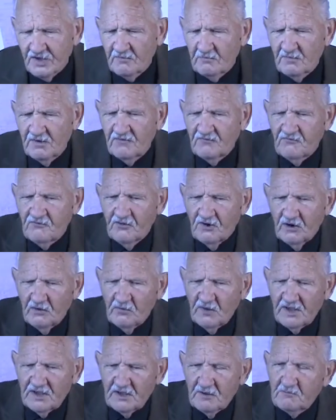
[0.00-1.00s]
before
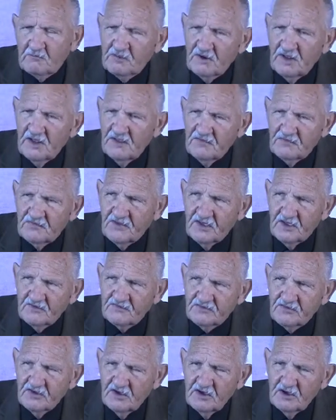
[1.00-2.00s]
we complete
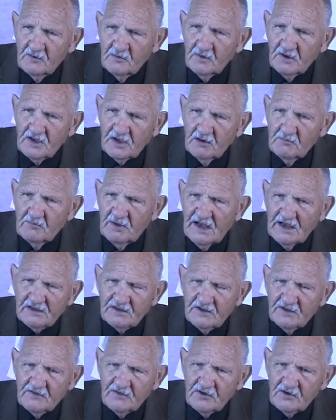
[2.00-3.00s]
this, we come back
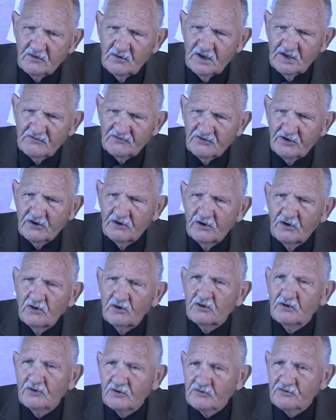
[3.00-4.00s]
to the question,
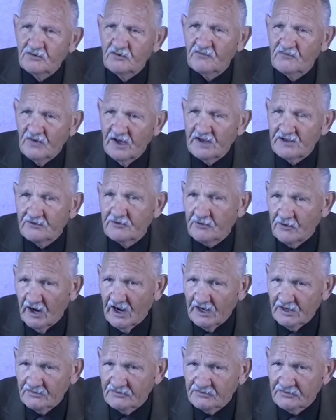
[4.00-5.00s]
who crucified
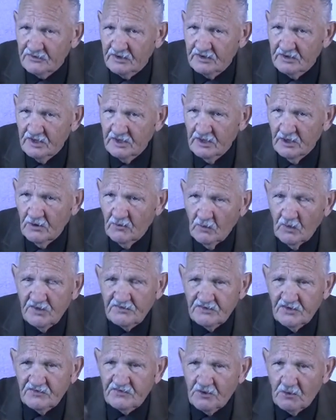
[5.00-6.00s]
Christ?
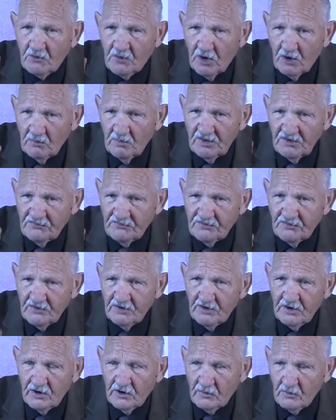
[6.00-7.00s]
Was it the Romans
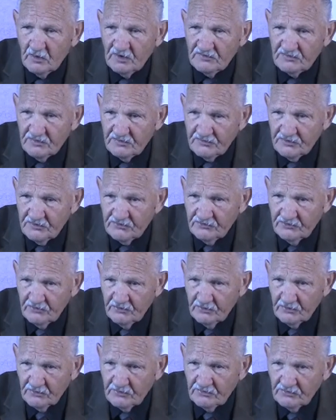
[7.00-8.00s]
or was it the
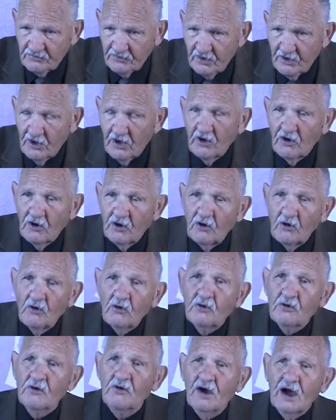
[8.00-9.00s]
Jews?
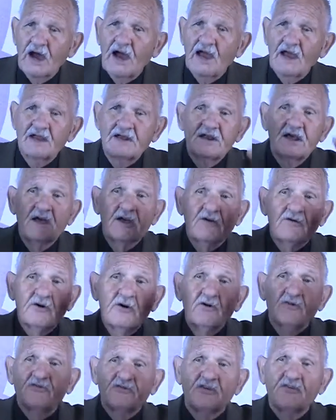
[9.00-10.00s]
Who cried,
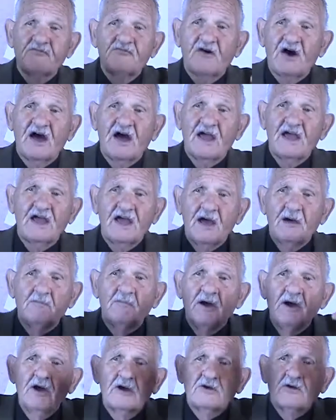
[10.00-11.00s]
crucify
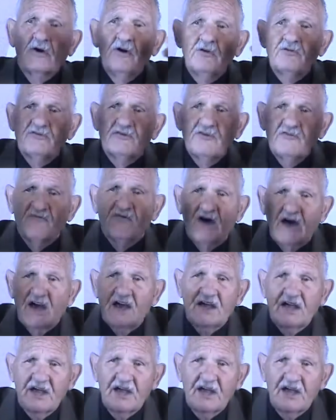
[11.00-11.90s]
him, crucify